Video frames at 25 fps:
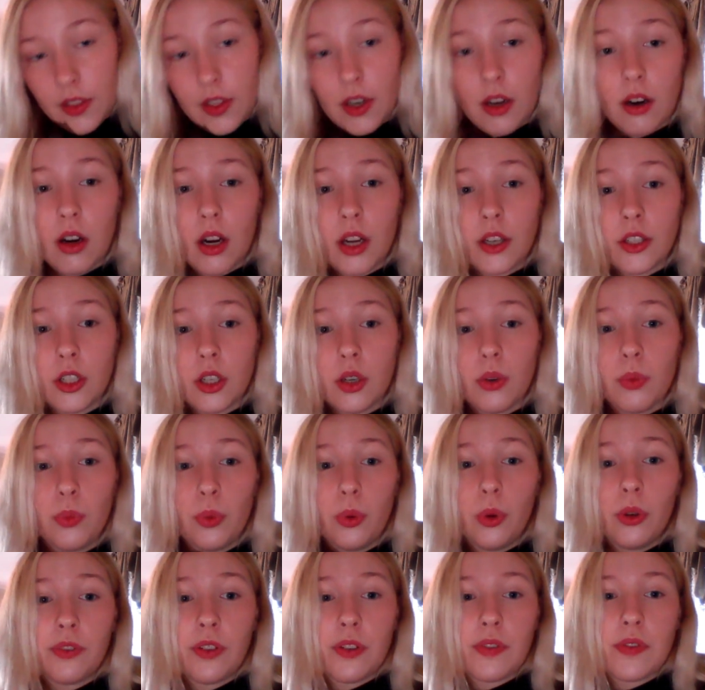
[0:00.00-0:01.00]
they're under
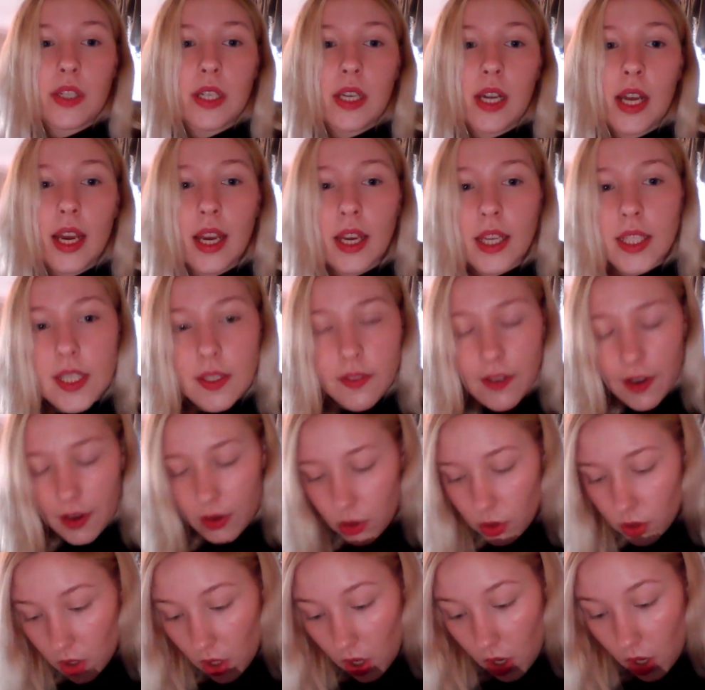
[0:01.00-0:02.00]
Rule 15A. It's a
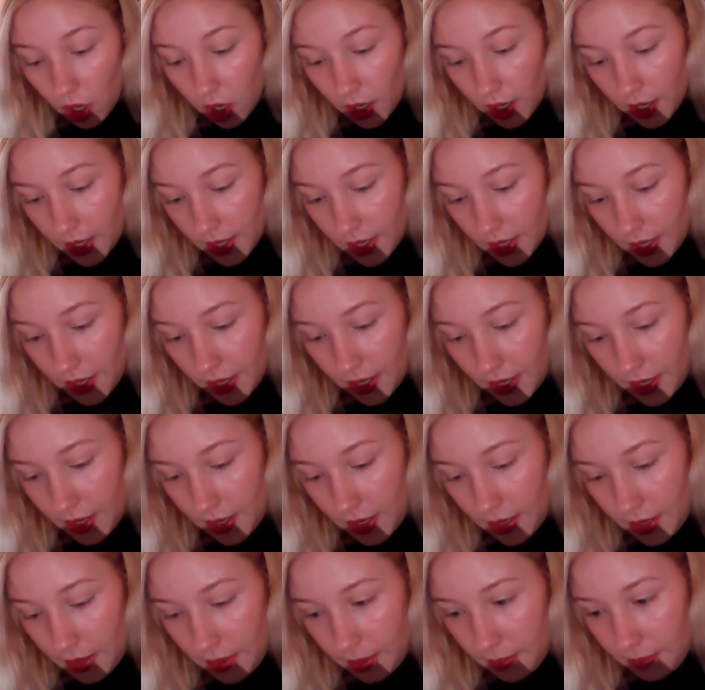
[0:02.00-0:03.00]
federal
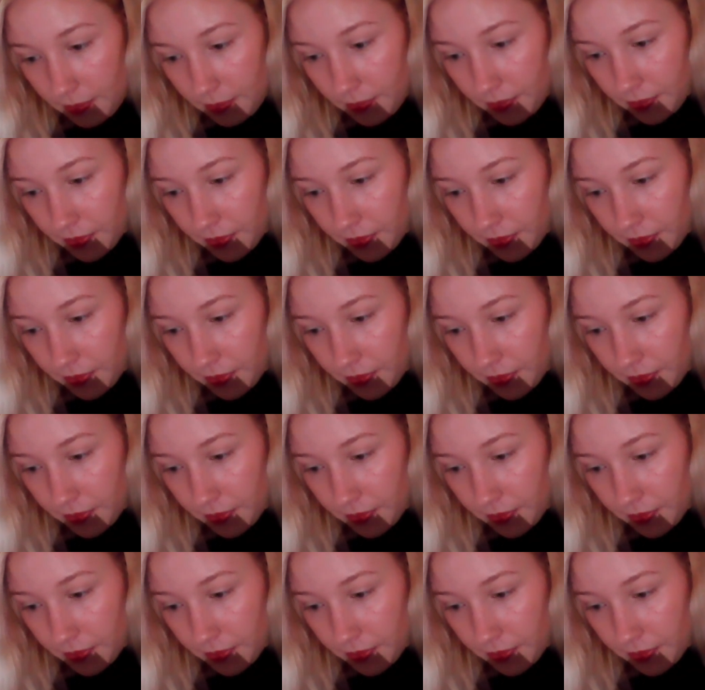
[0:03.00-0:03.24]
law